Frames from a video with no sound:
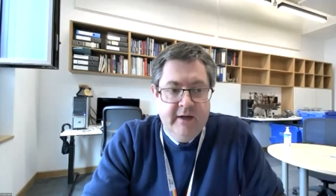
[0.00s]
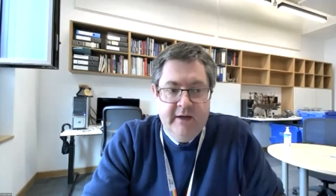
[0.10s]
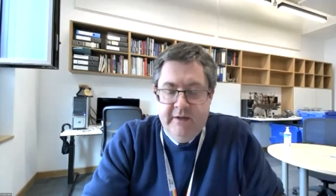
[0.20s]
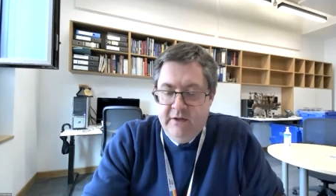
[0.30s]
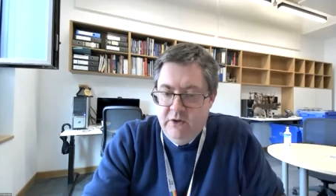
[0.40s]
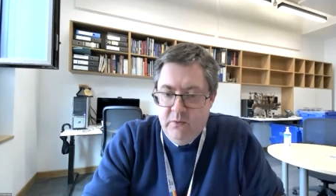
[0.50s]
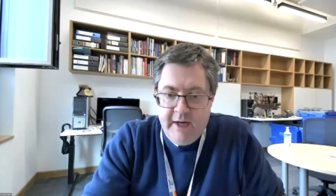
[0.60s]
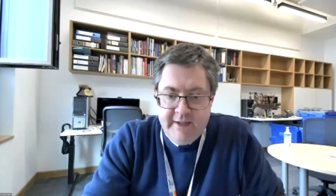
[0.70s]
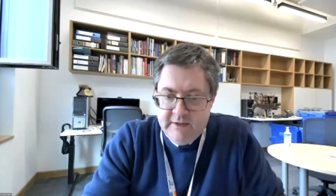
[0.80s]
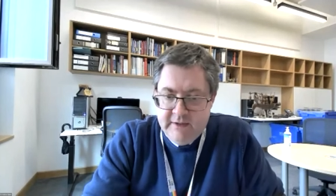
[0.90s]
uh, the
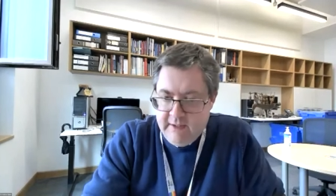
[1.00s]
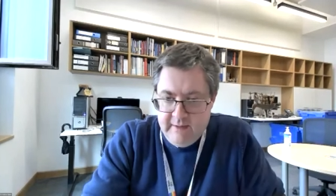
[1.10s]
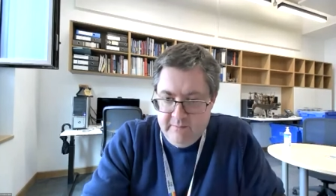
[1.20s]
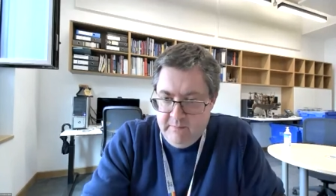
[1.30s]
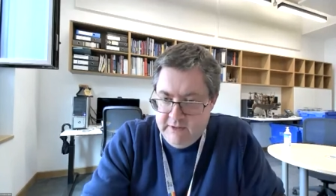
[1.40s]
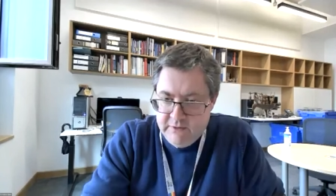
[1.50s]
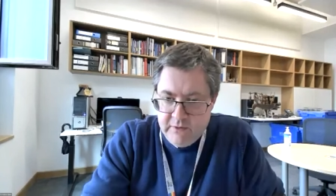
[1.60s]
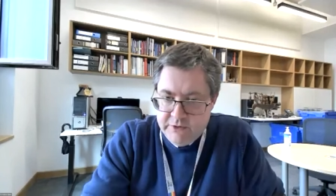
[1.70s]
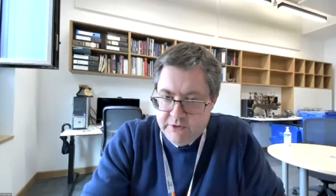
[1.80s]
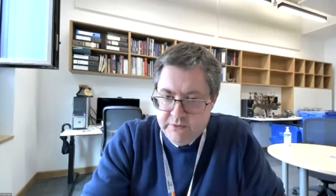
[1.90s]
US uh,
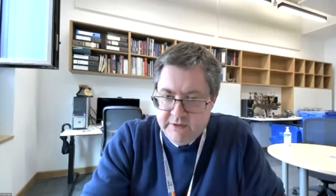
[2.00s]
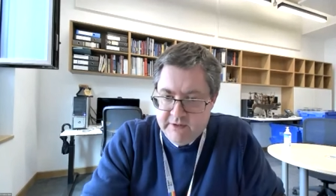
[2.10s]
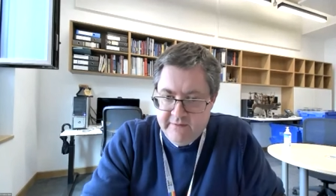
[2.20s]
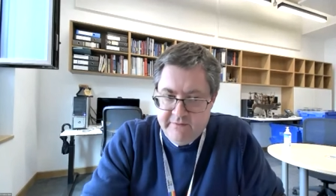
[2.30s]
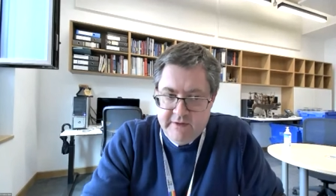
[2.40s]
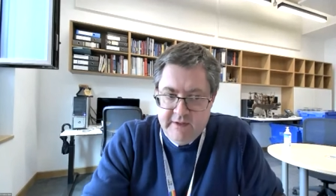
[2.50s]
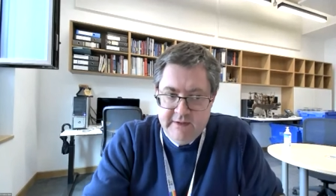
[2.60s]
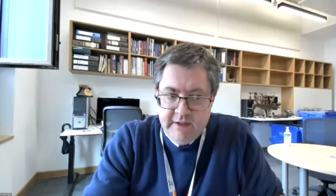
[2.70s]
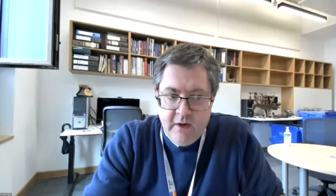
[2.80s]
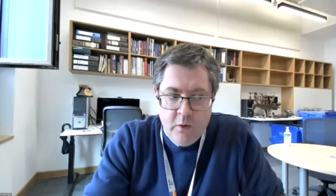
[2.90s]
meteorological
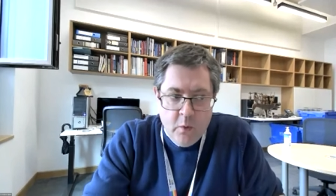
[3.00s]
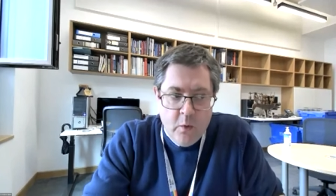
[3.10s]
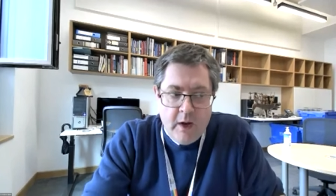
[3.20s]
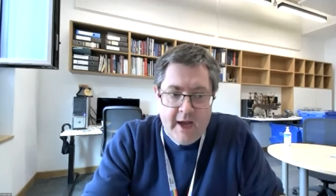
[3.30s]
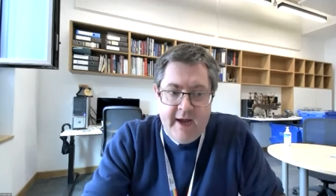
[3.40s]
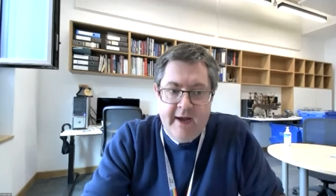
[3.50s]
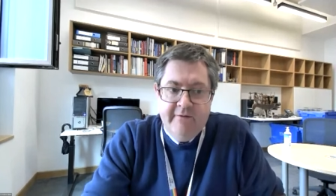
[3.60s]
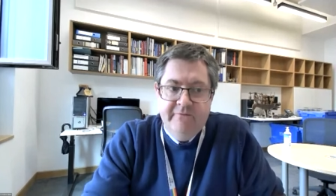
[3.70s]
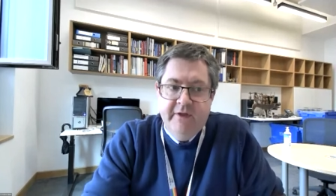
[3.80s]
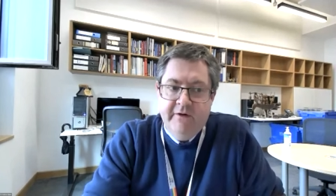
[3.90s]
services all
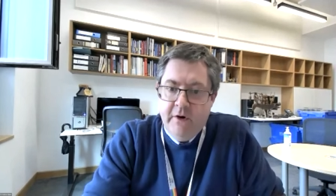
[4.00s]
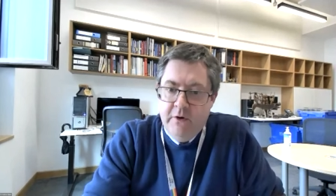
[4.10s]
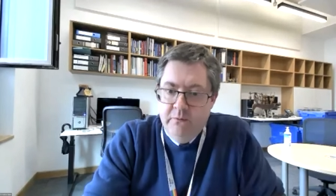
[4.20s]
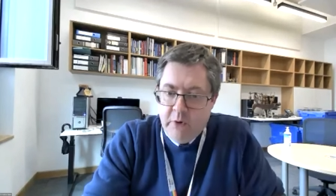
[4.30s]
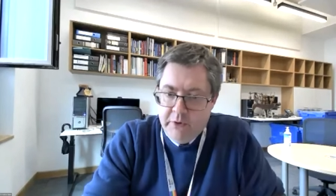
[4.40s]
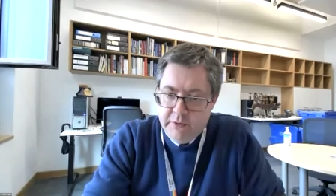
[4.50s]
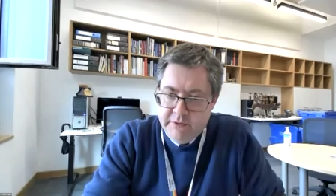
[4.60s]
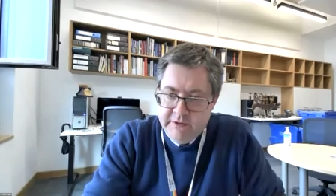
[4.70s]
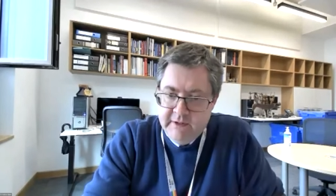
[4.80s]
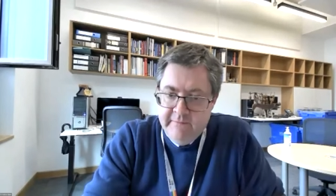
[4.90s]
have their own
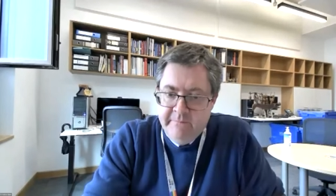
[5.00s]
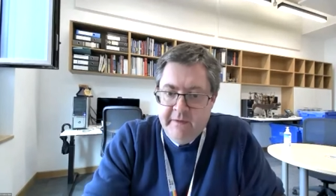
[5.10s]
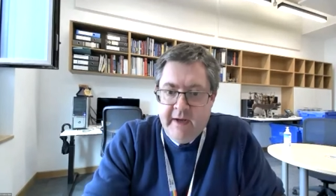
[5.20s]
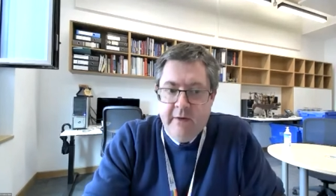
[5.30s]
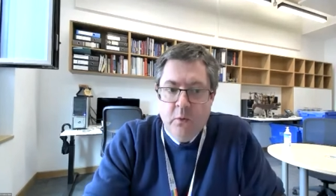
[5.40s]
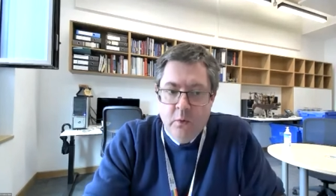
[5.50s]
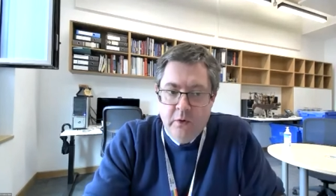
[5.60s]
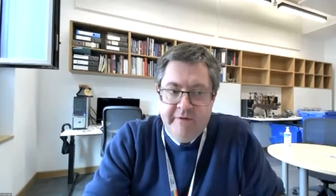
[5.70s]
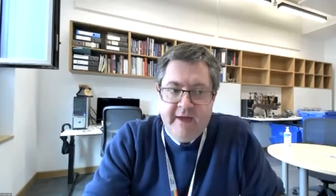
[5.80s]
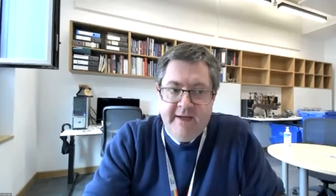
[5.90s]
models, and
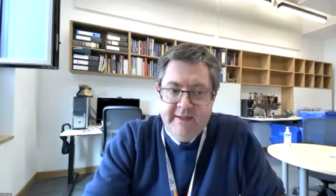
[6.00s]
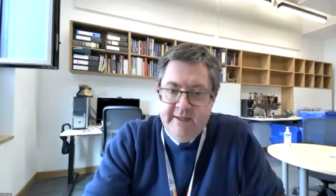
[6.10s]
all of that